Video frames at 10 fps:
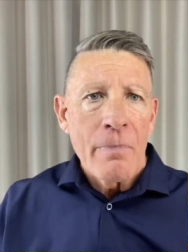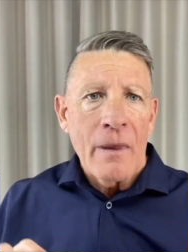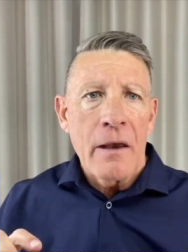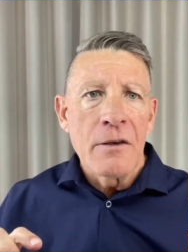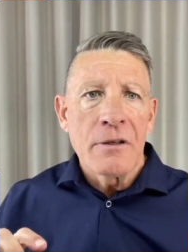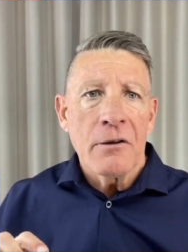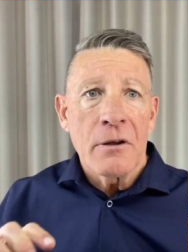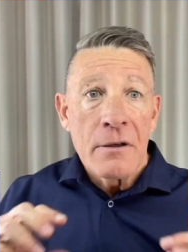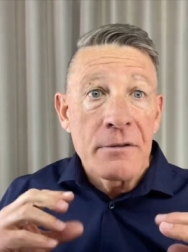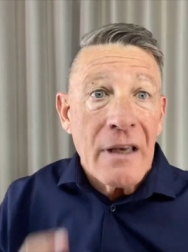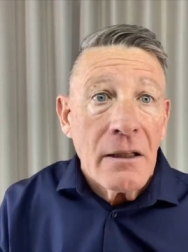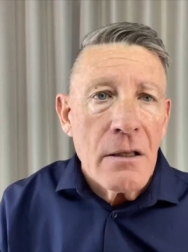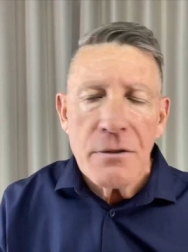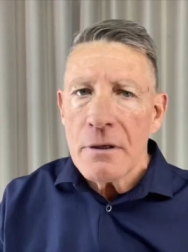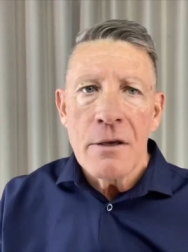Is it
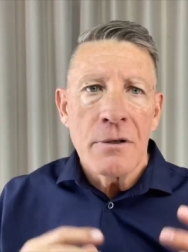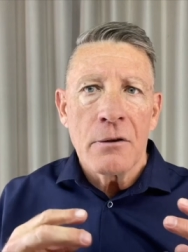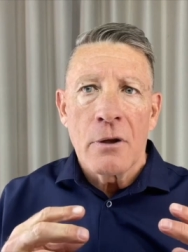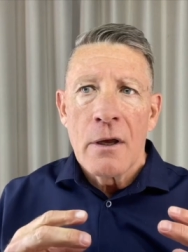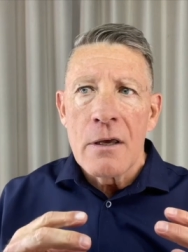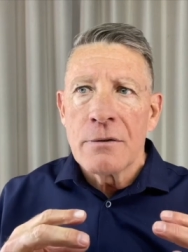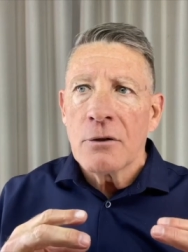sickness? Is it is